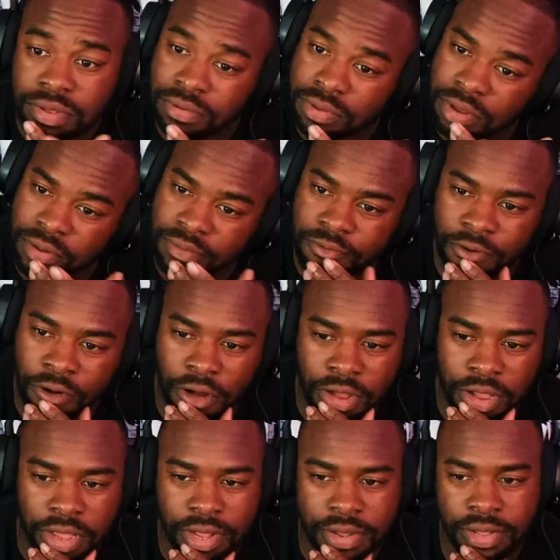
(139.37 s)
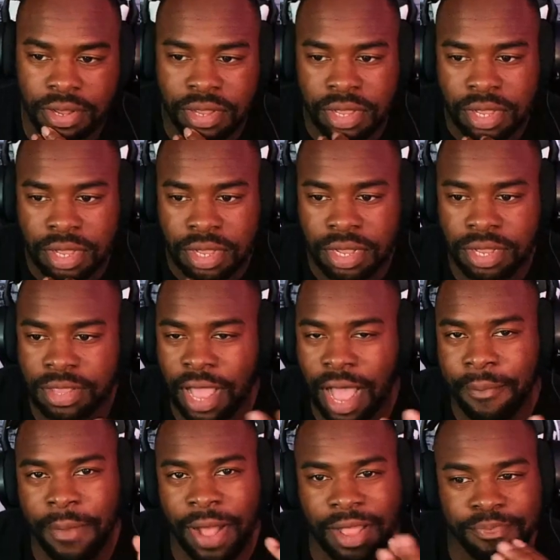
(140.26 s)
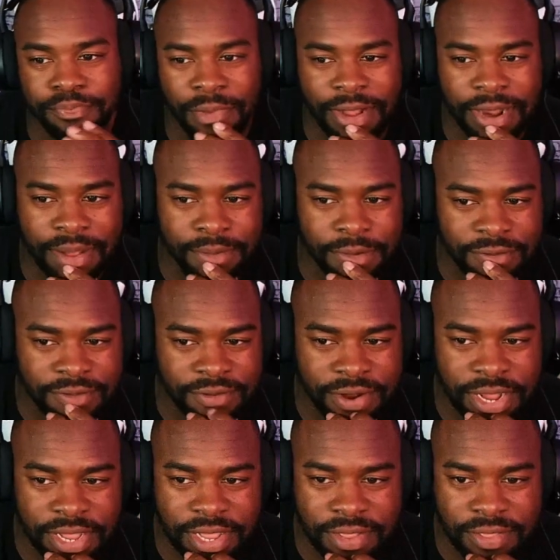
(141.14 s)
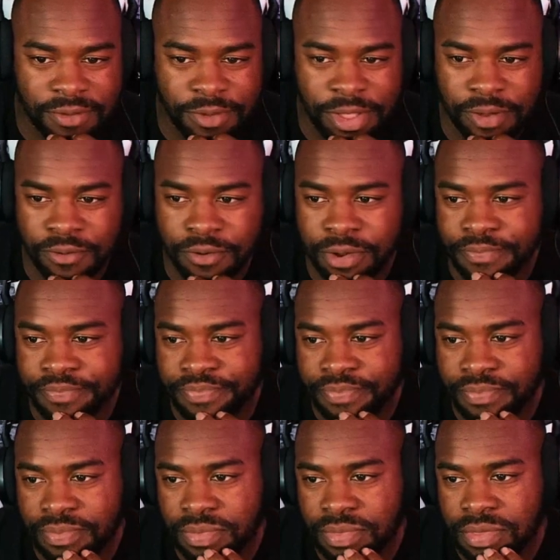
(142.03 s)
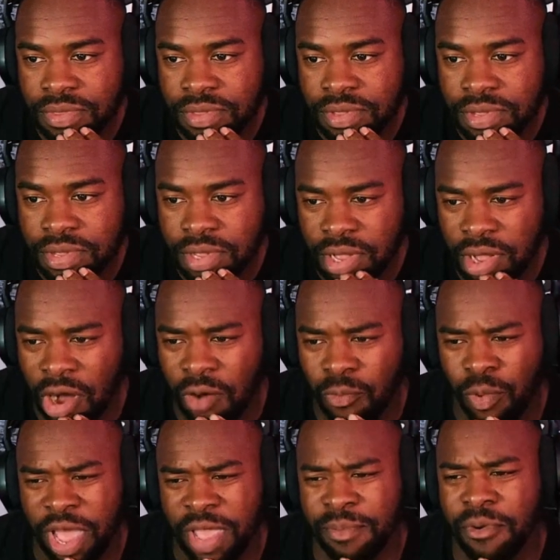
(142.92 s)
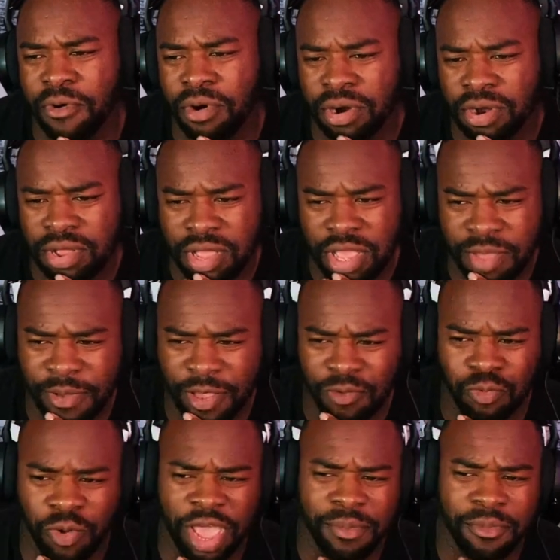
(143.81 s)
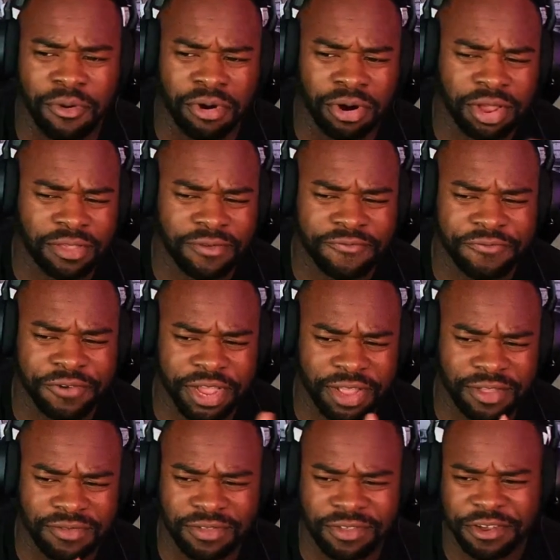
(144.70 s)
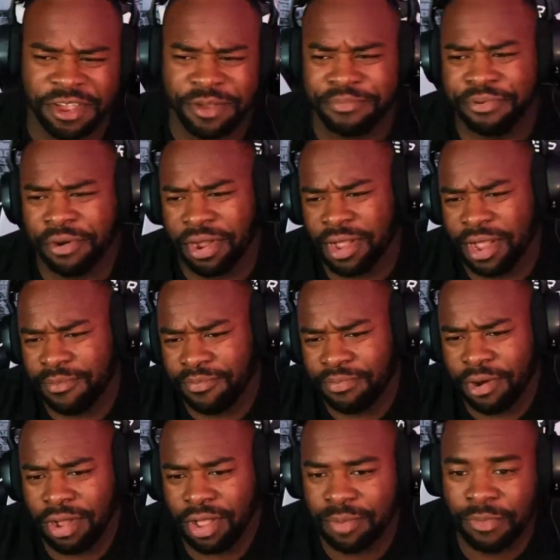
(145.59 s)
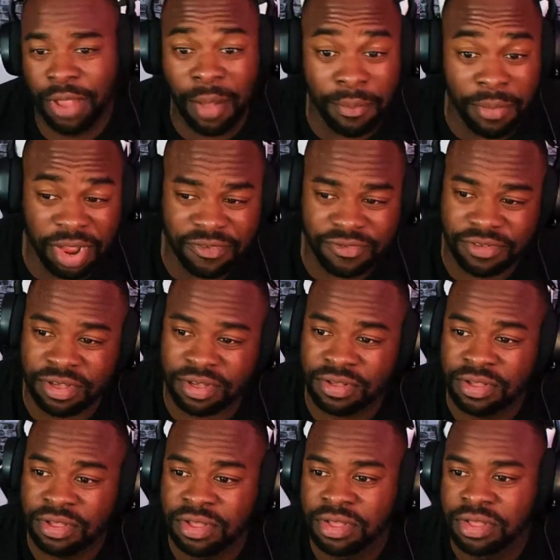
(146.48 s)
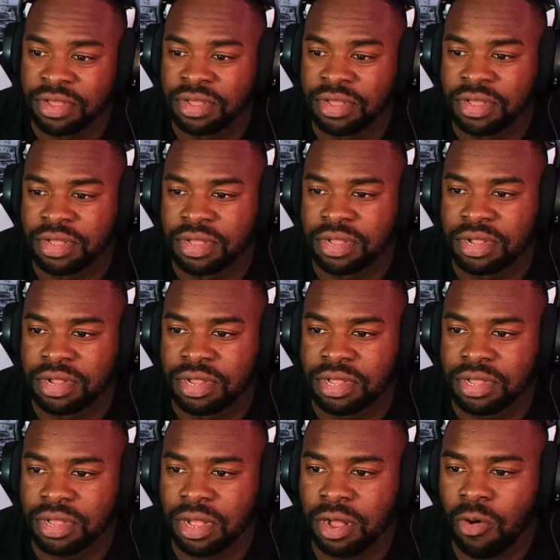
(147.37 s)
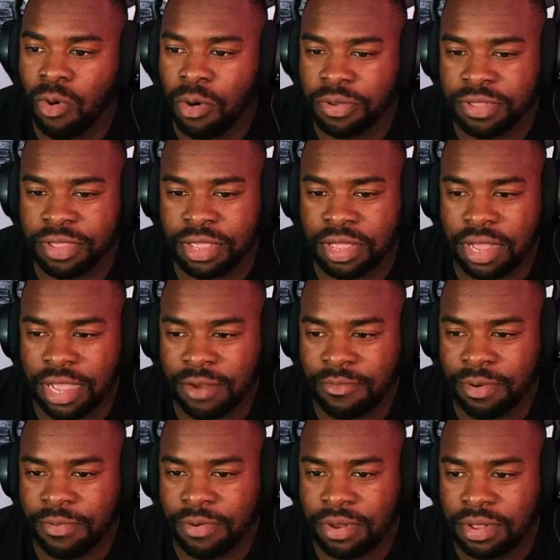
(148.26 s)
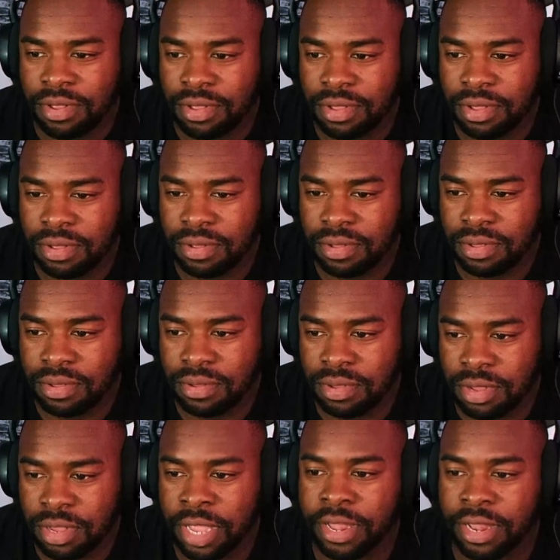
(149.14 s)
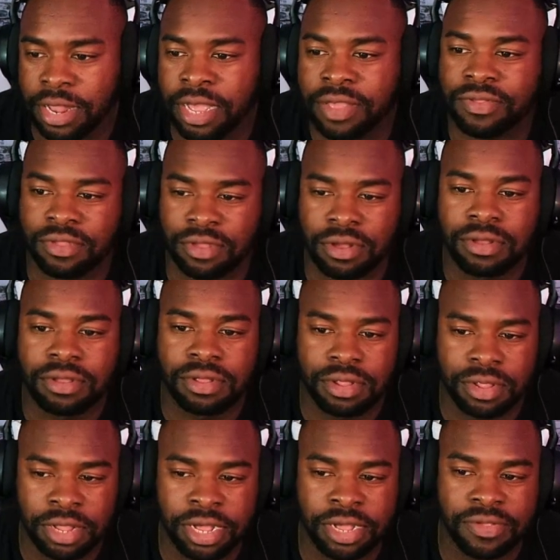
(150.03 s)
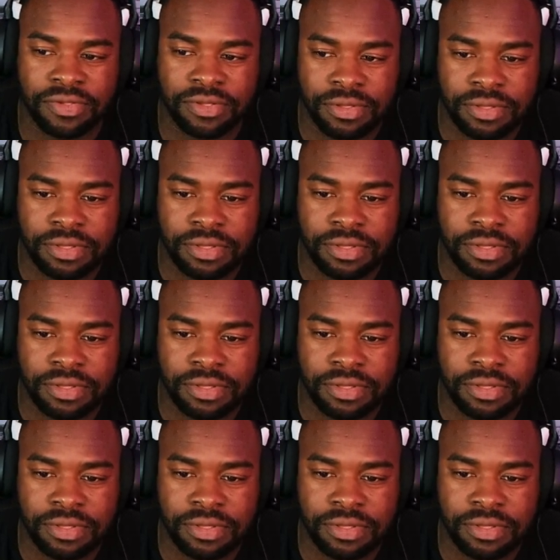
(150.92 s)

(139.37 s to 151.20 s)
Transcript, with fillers: Oh, wrong end. But not by not that much. Try again. So we get one. Oh, way more. He makes way more. He's freaking Jerry Bruck Not much though. Oh, what was he? I can't remember. That's less though. Less.